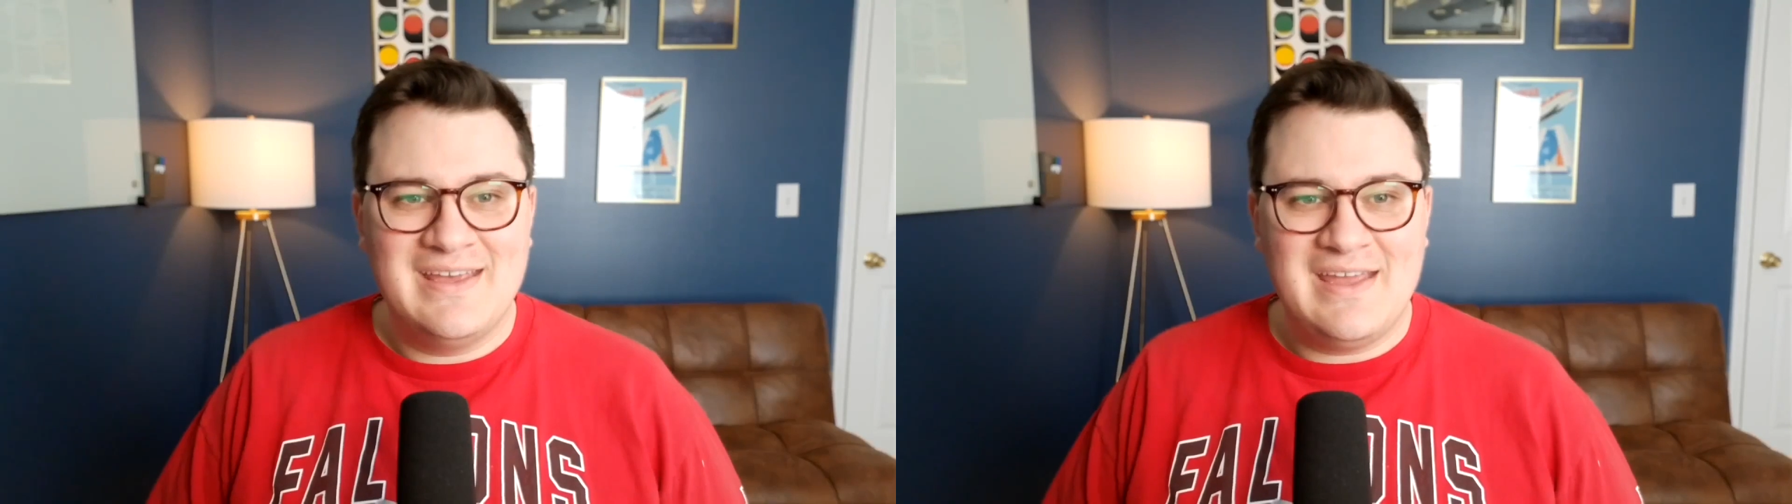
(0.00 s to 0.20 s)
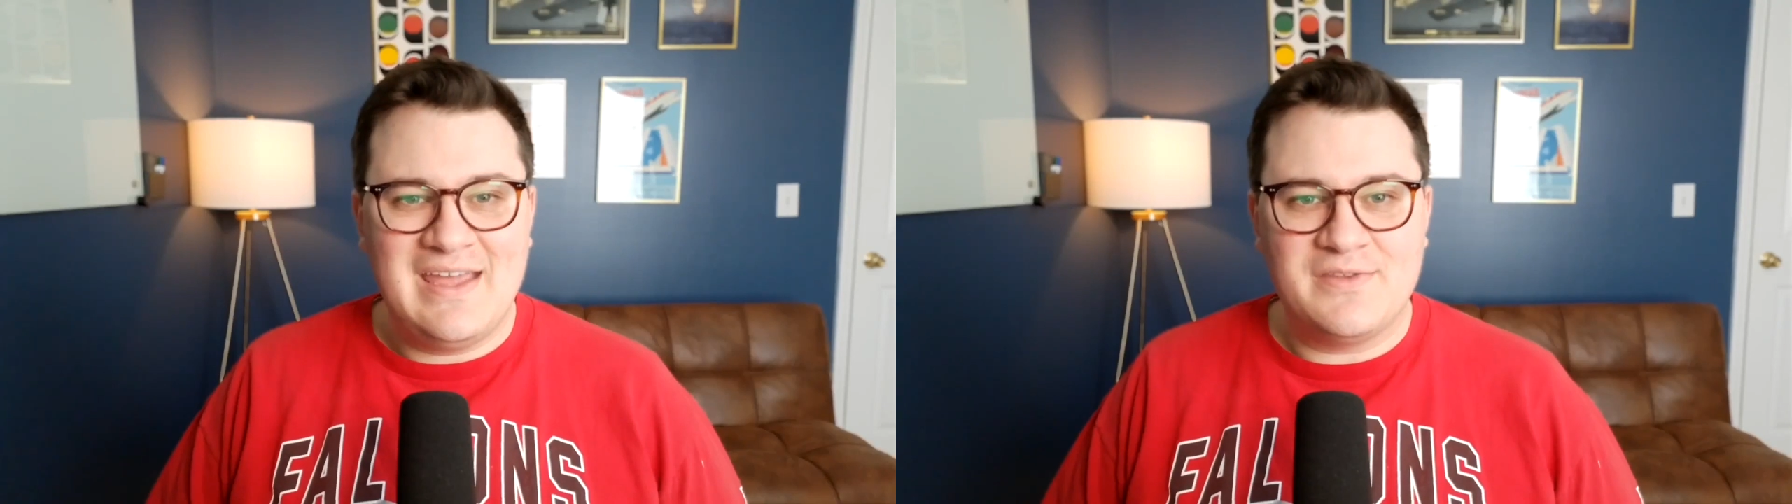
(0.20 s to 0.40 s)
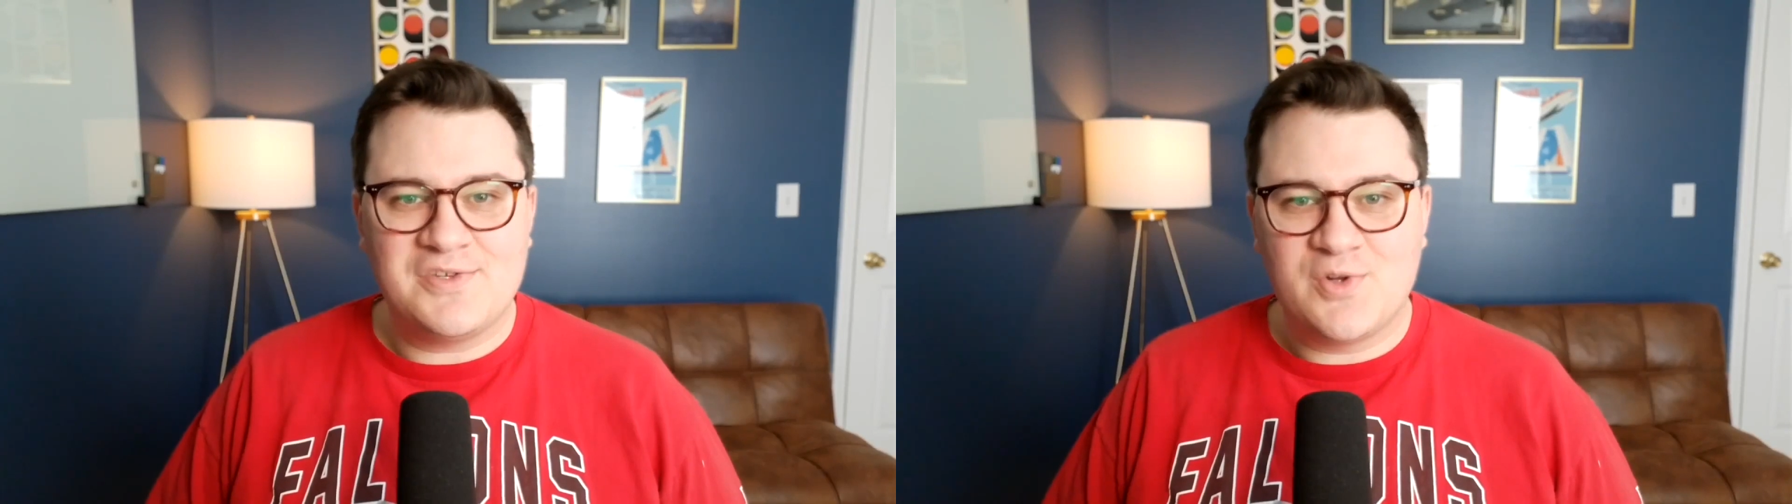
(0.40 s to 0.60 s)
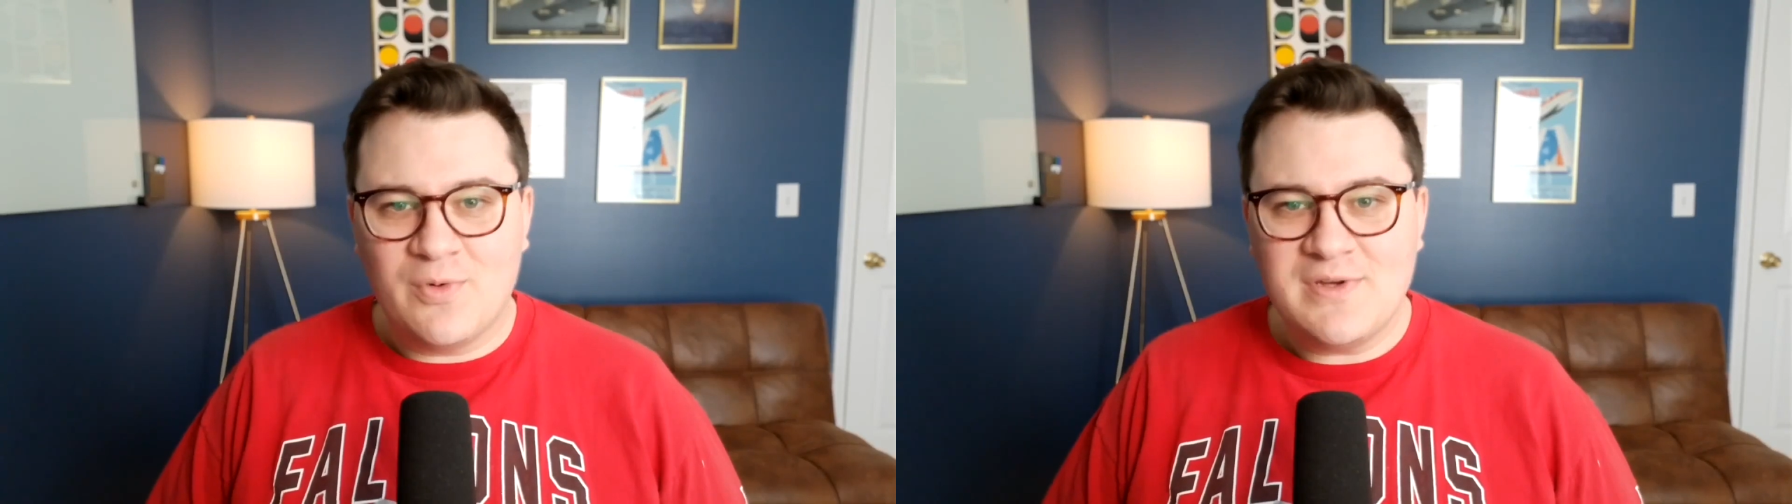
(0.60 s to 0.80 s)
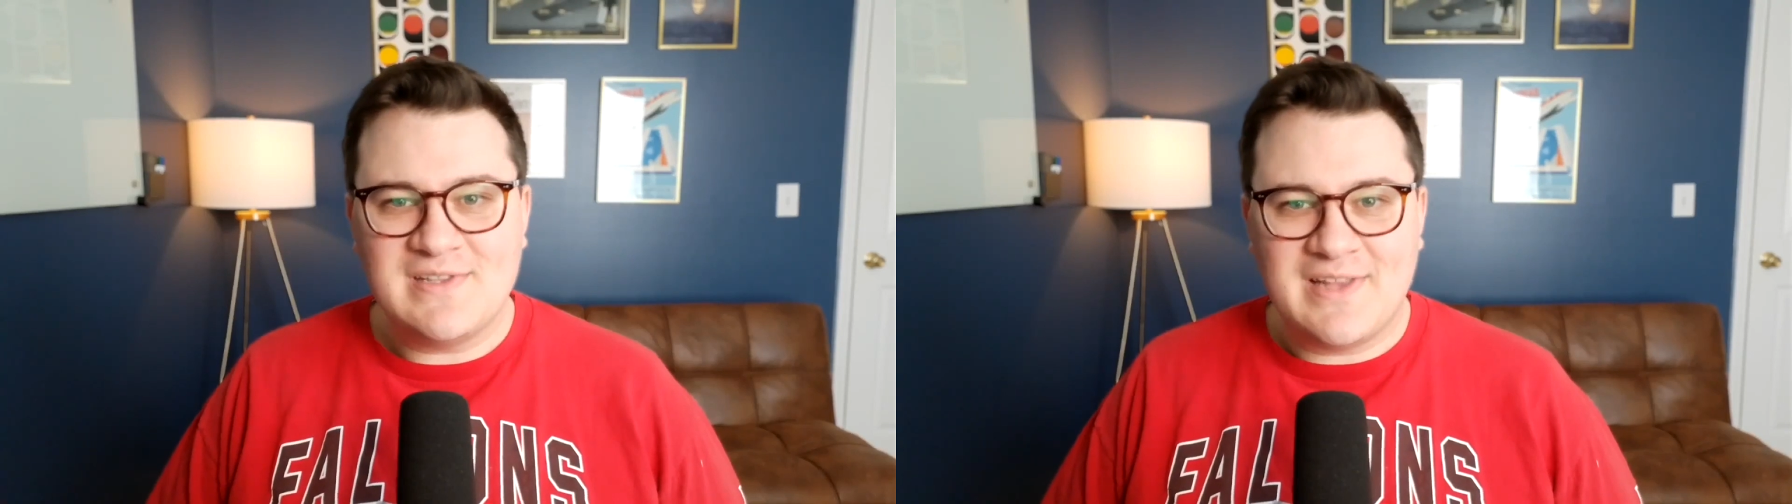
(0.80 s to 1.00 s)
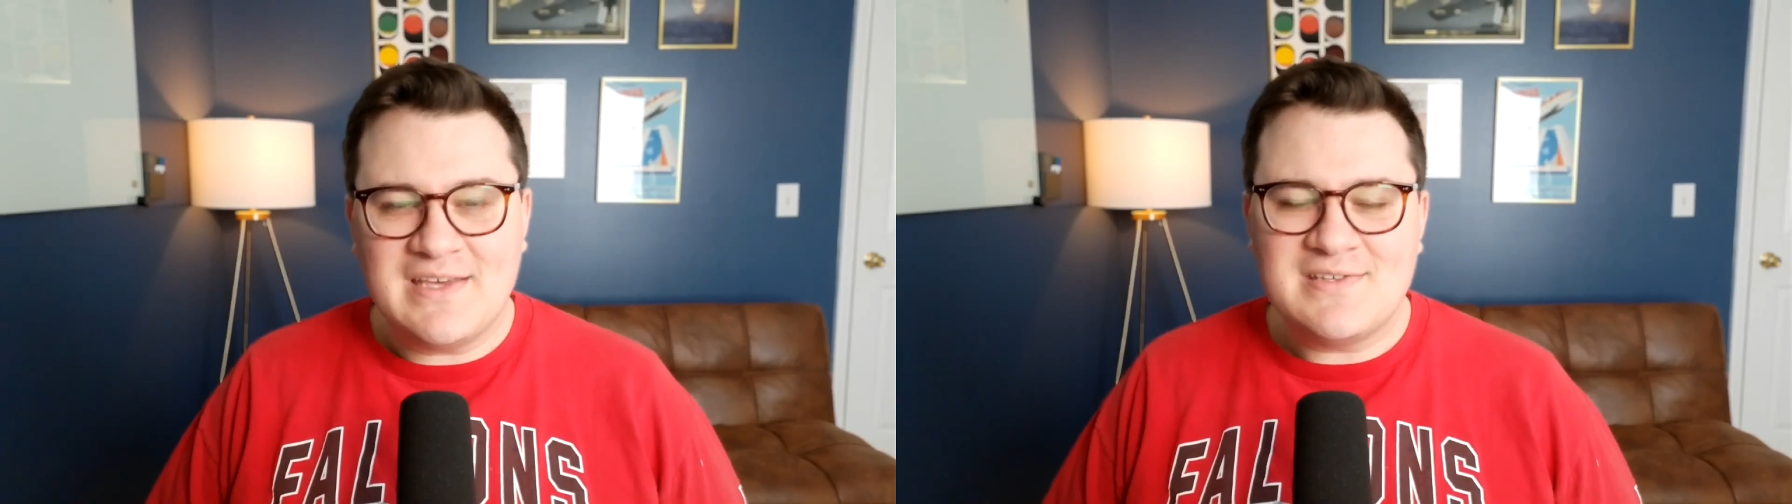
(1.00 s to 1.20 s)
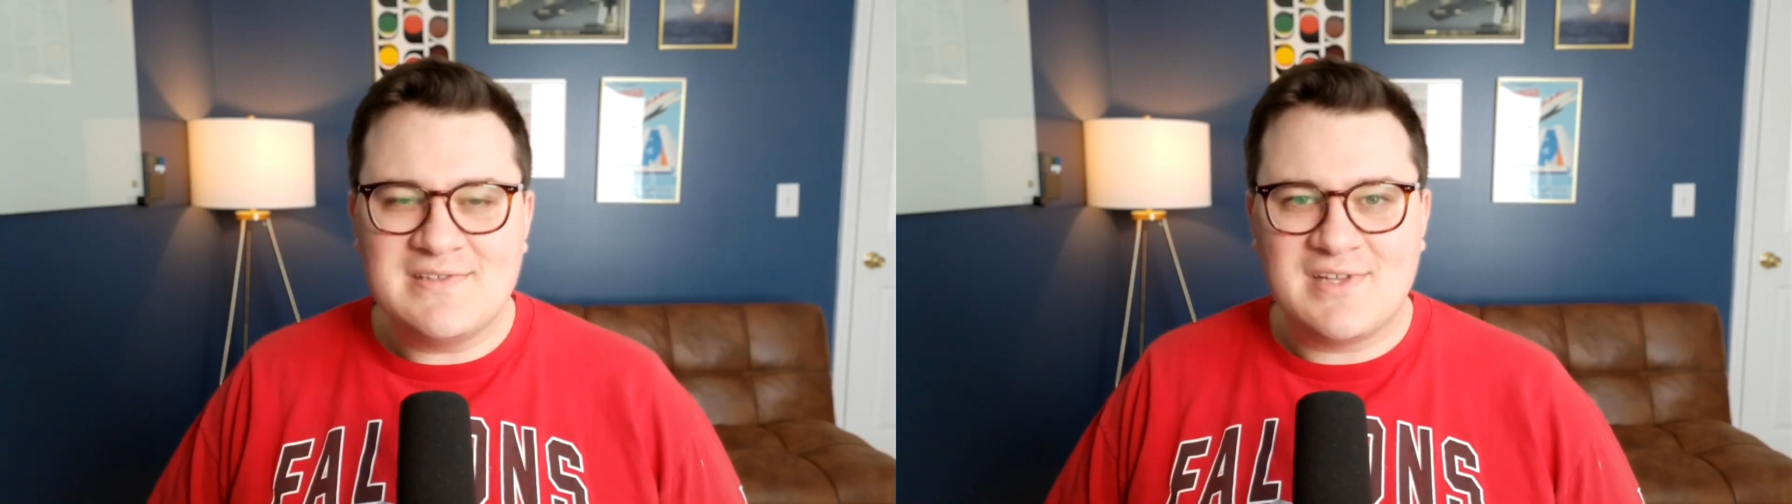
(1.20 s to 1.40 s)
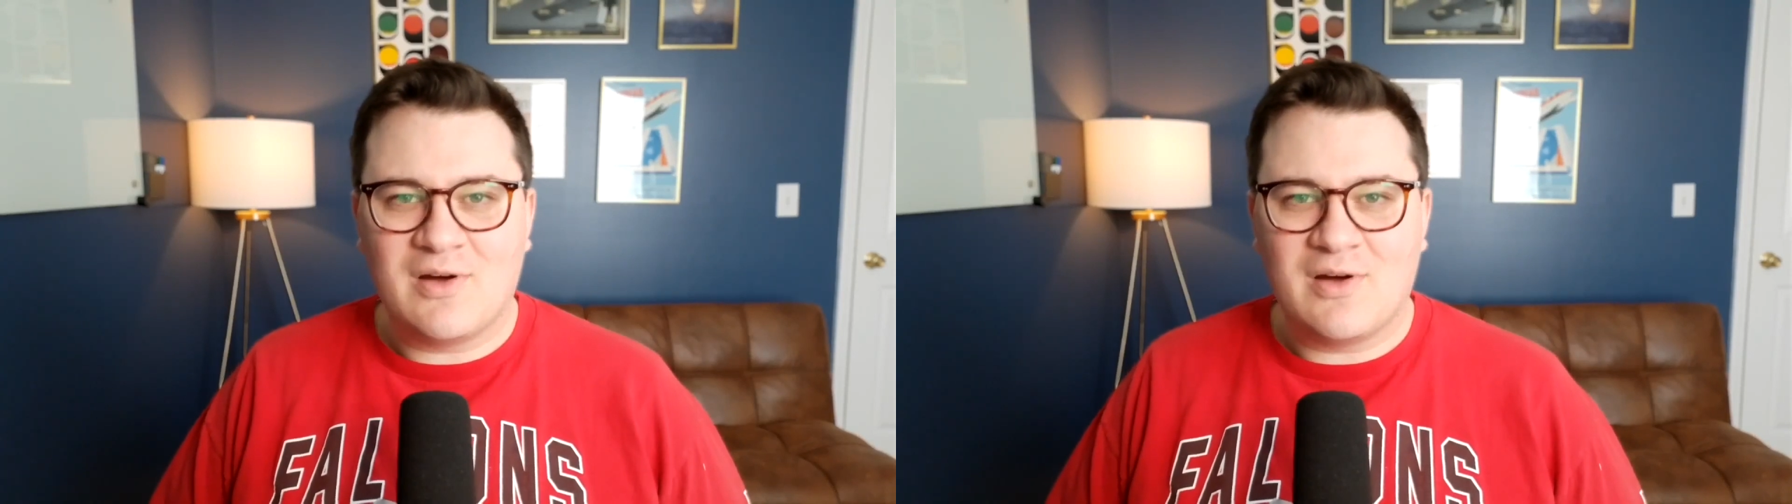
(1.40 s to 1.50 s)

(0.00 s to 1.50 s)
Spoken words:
And the stories and lessons